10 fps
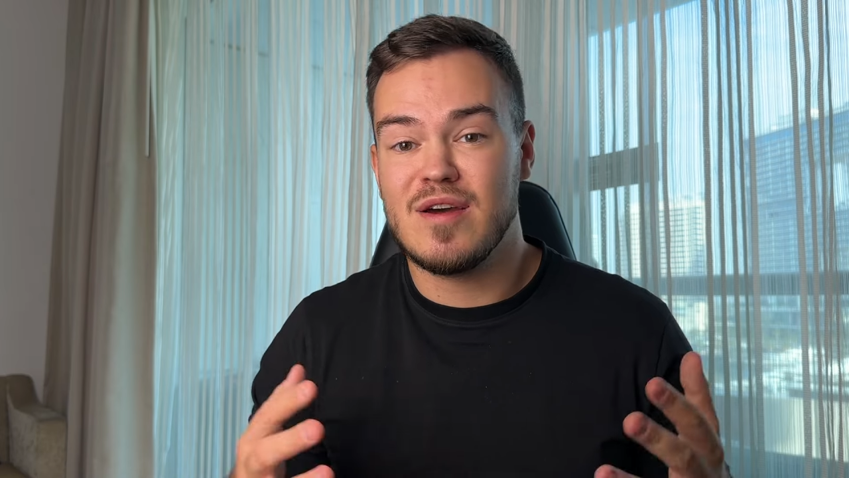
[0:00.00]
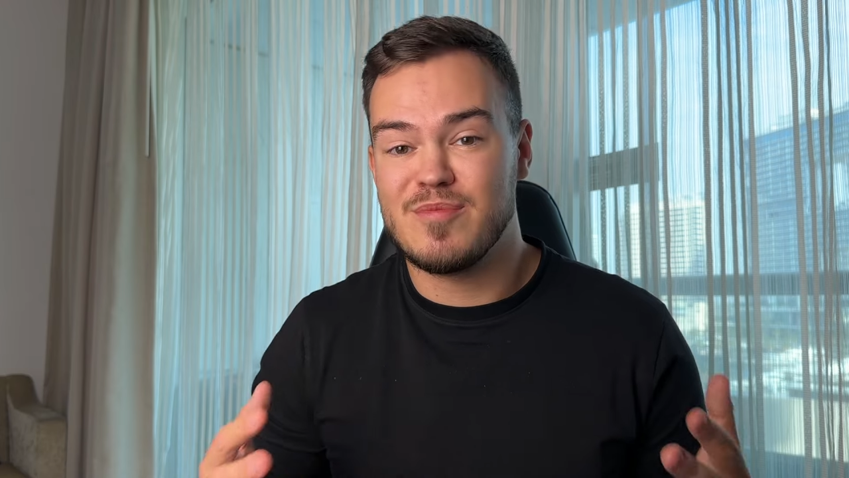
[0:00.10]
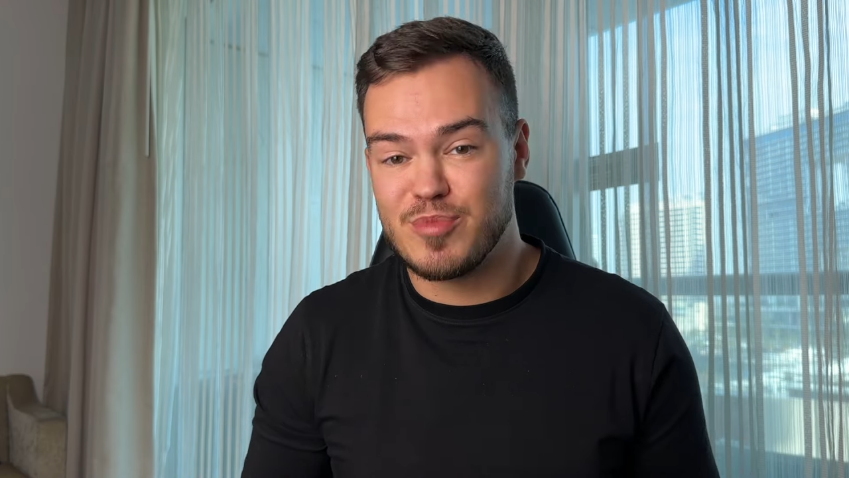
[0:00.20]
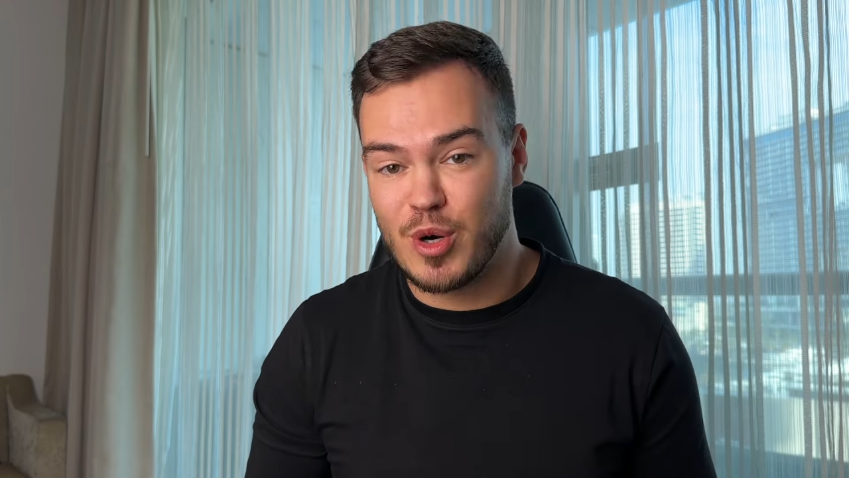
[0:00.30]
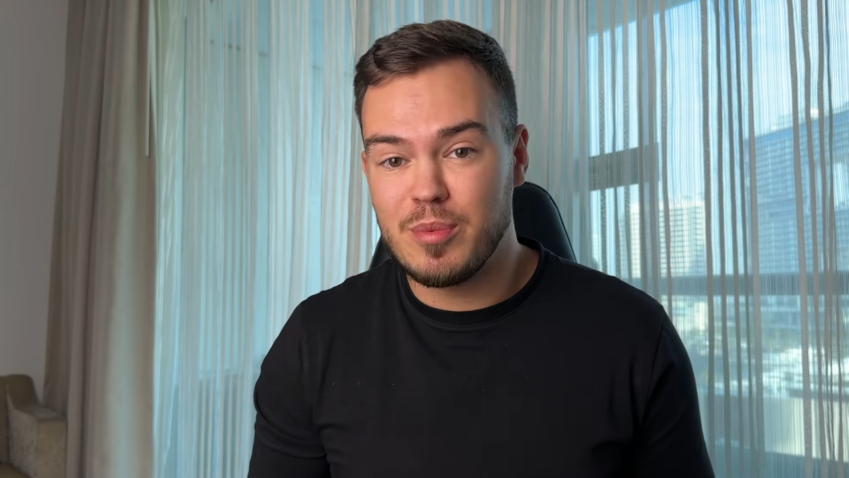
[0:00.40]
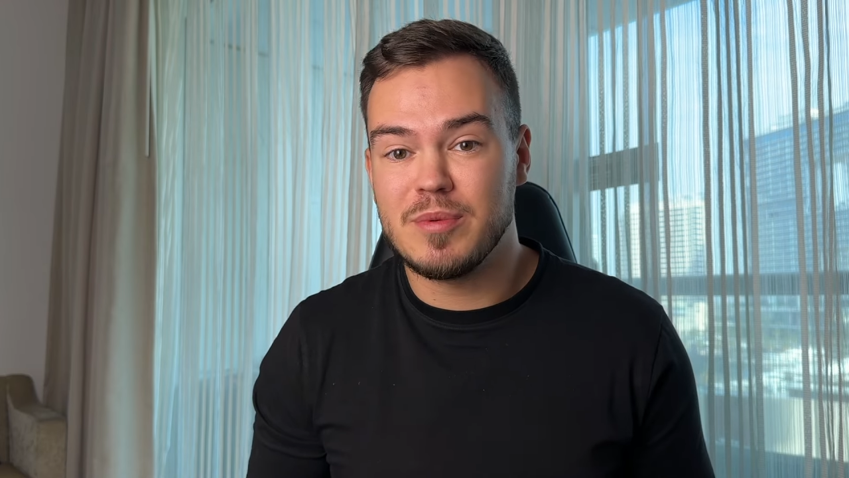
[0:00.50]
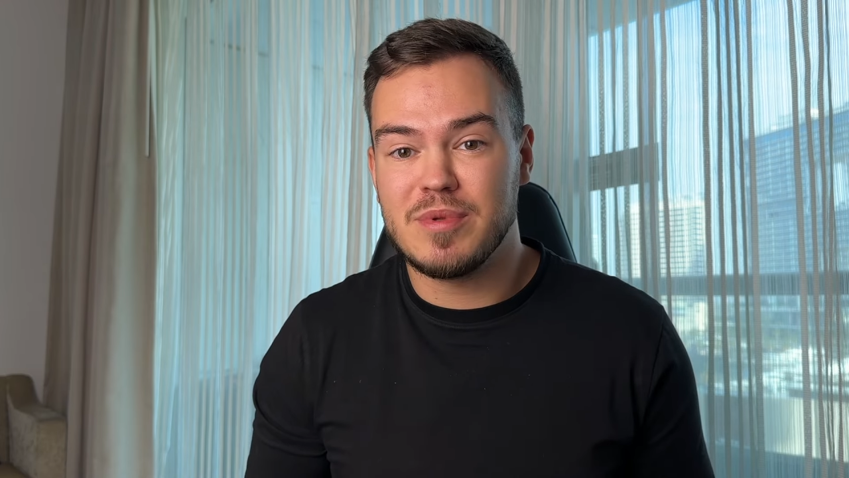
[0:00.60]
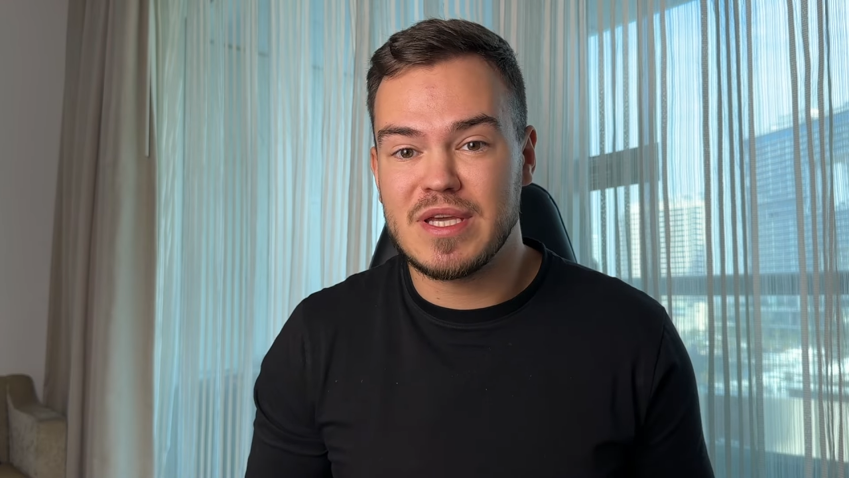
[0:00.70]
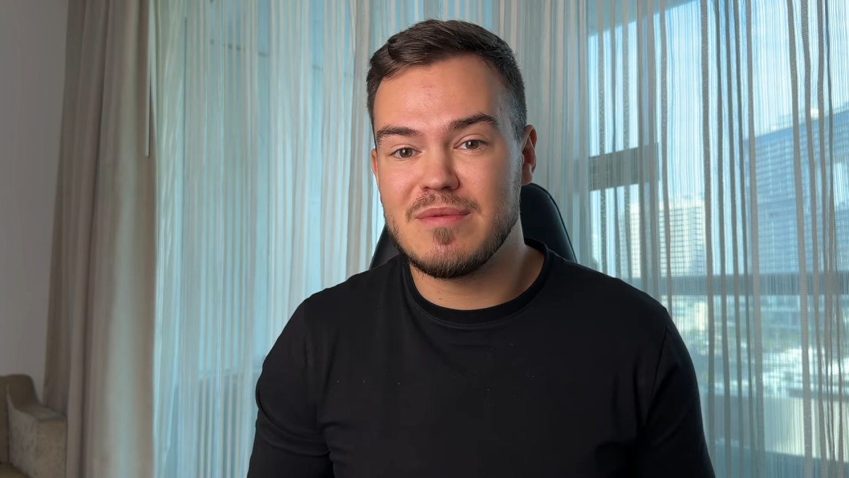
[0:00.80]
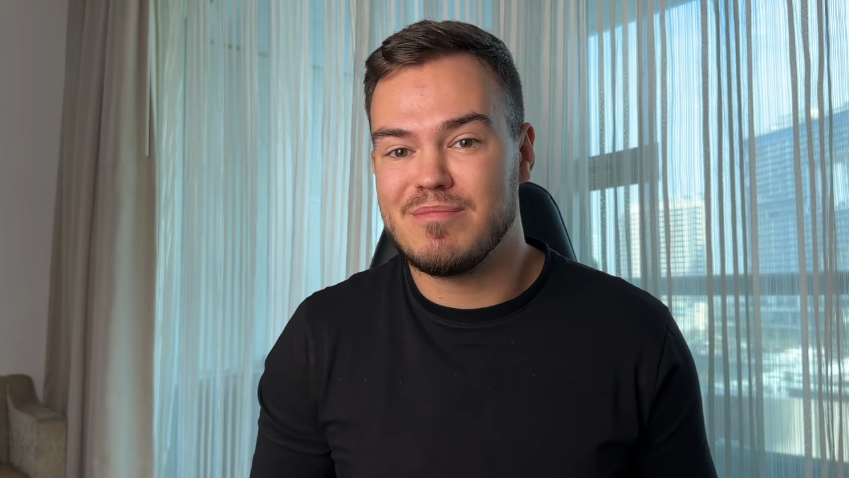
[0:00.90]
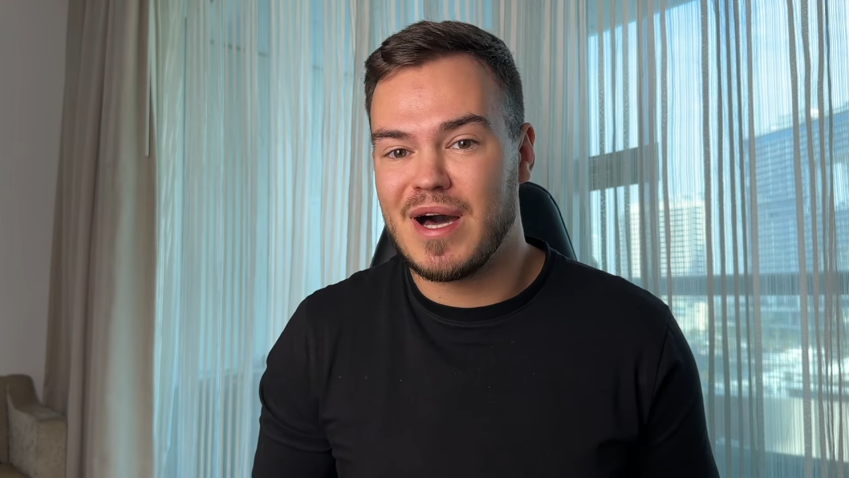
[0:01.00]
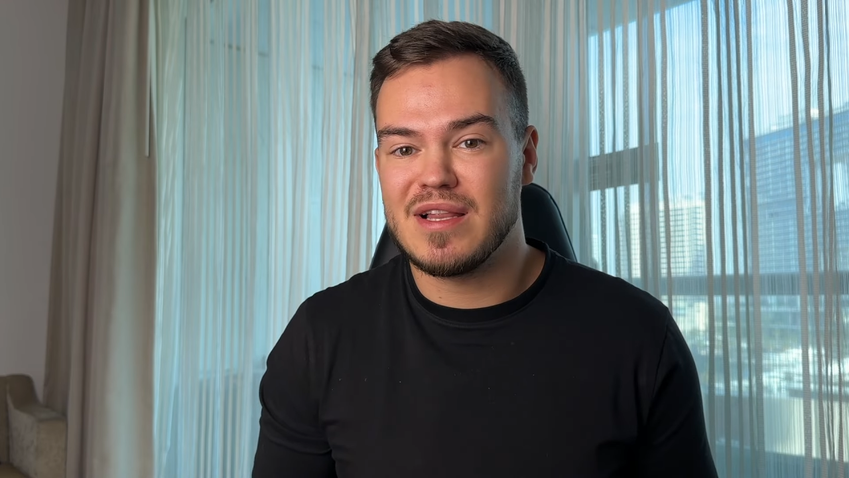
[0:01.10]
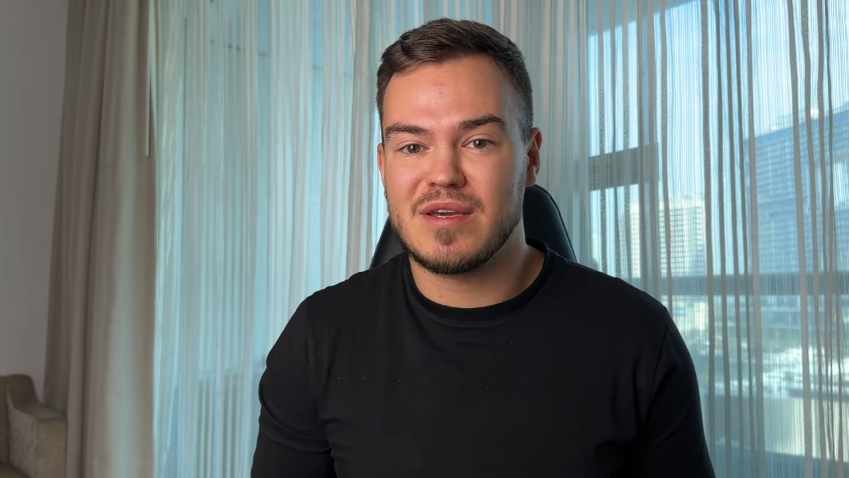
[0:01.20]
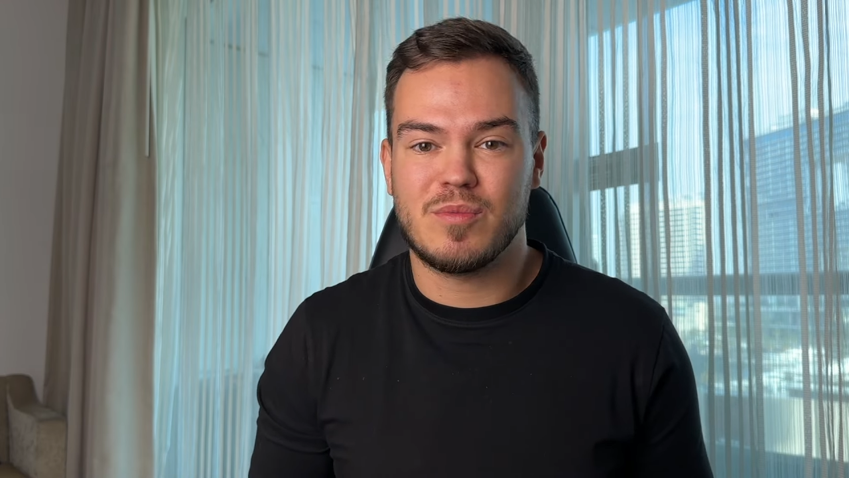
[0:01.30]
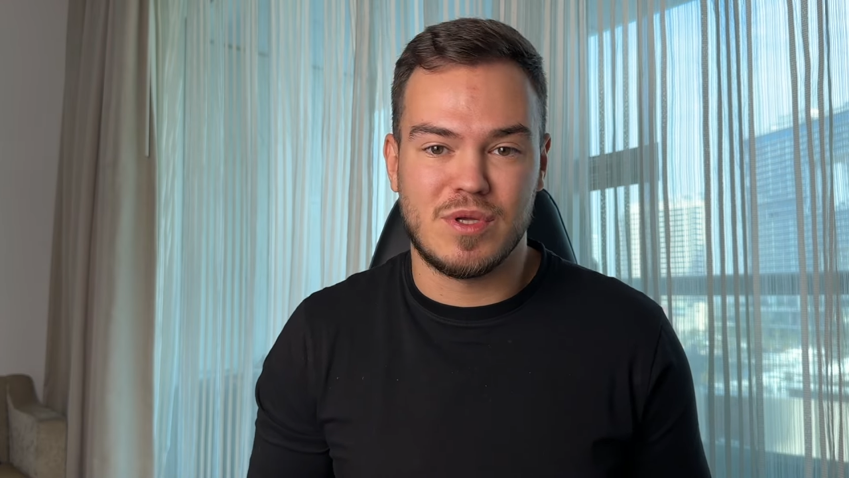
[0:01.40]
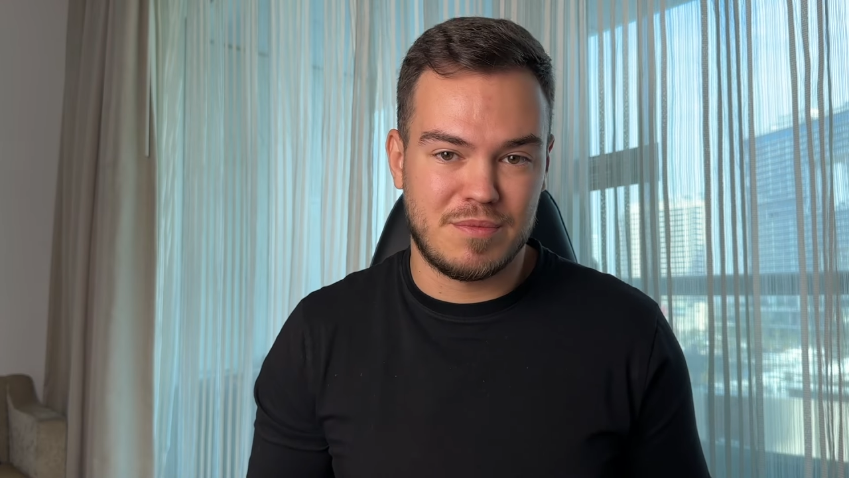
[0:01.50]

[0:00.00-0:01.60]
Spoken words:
probably Bali will